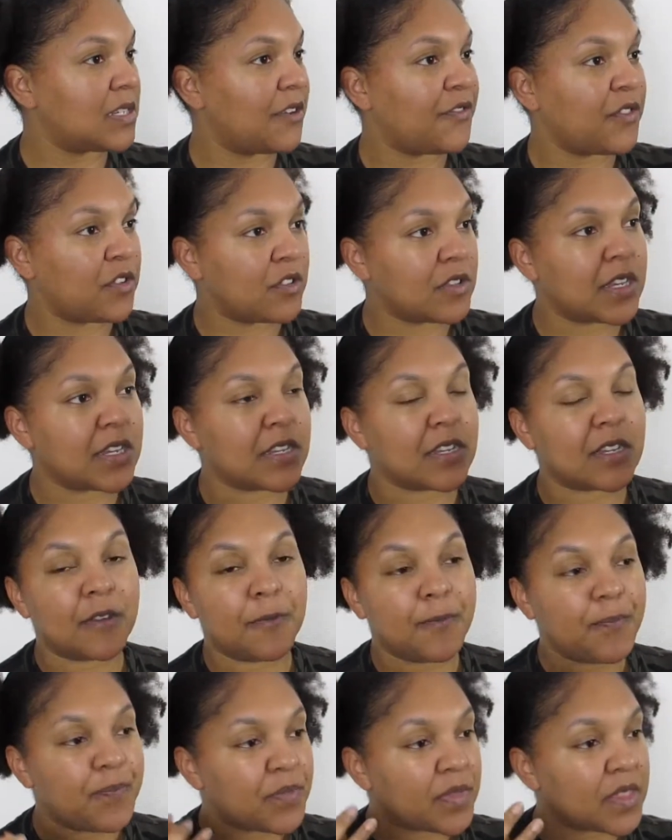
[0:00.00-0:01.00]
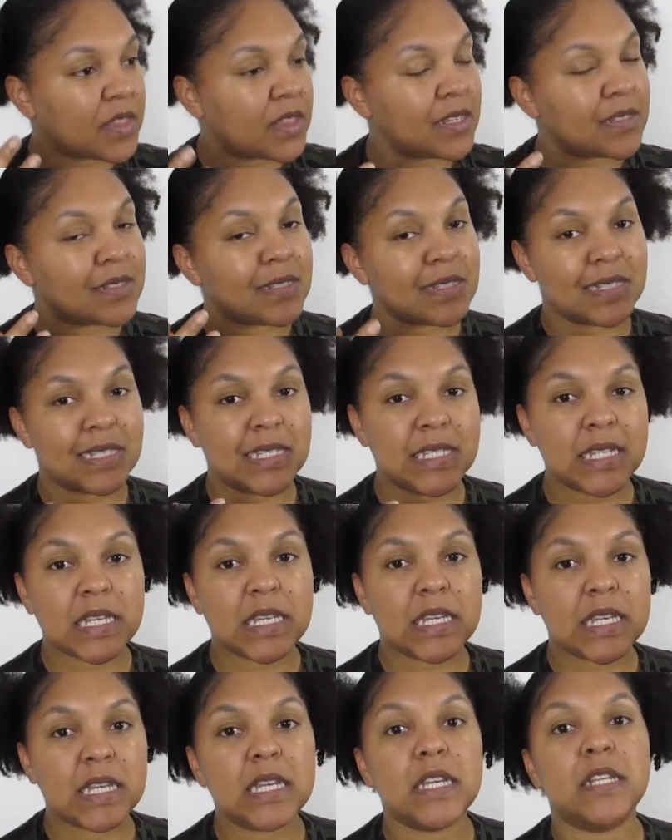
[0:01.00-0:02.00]
I feel like this is
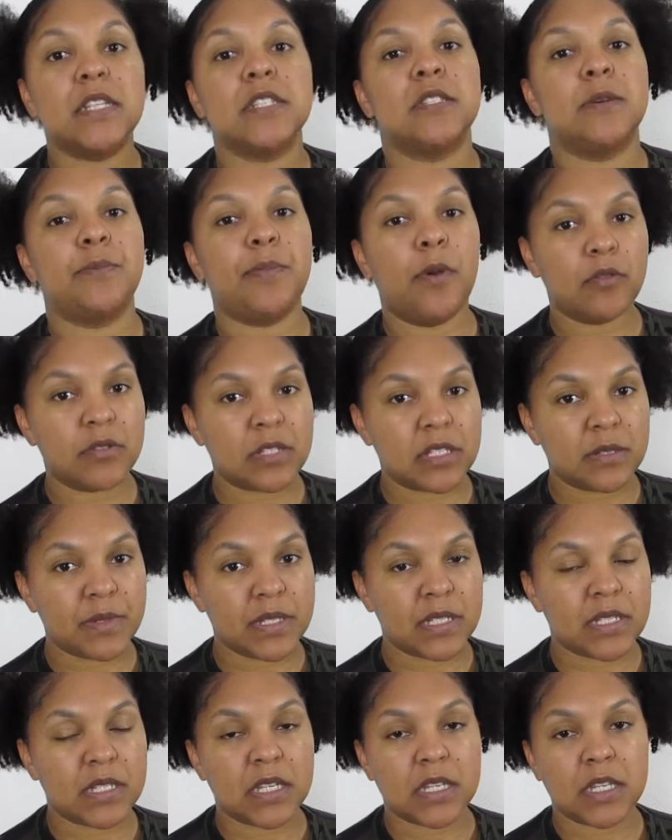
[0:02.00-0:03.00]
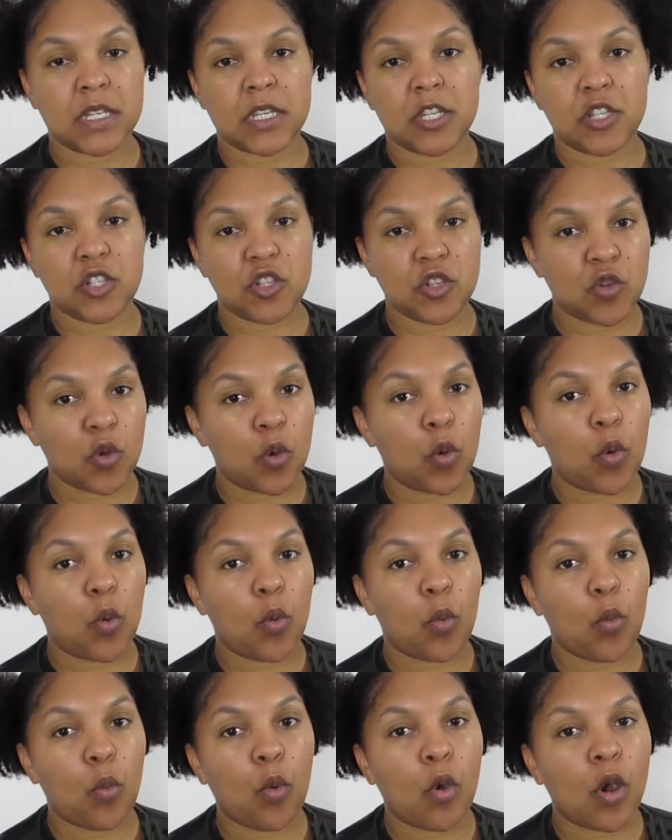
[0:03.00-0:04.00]
sticky and it's supposed to be sticky, and you
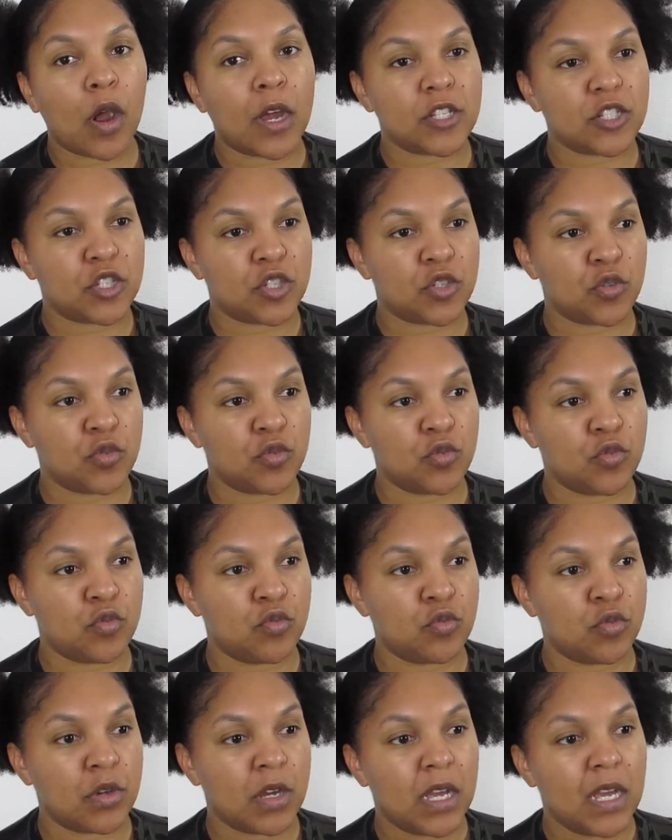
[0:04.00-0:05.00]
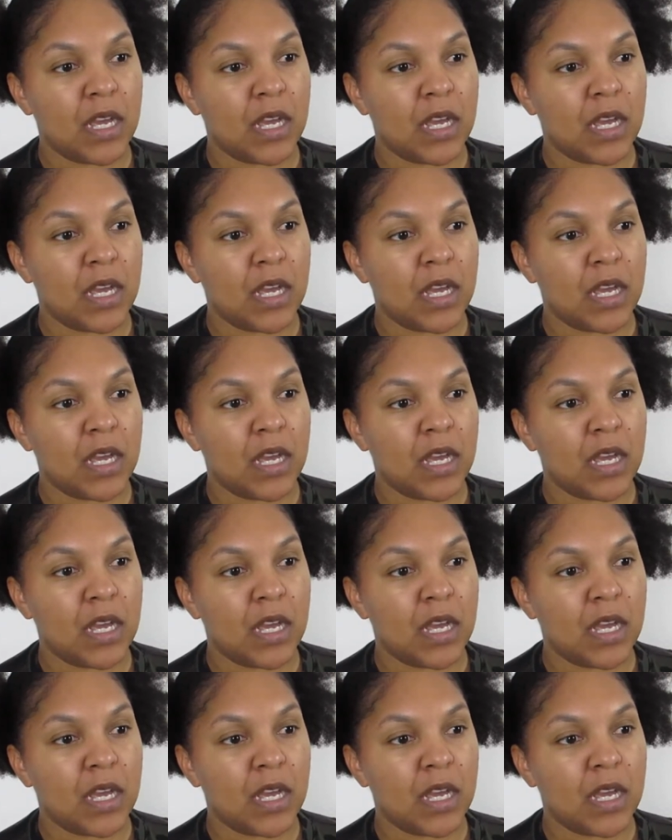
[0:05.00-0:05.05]
don't want to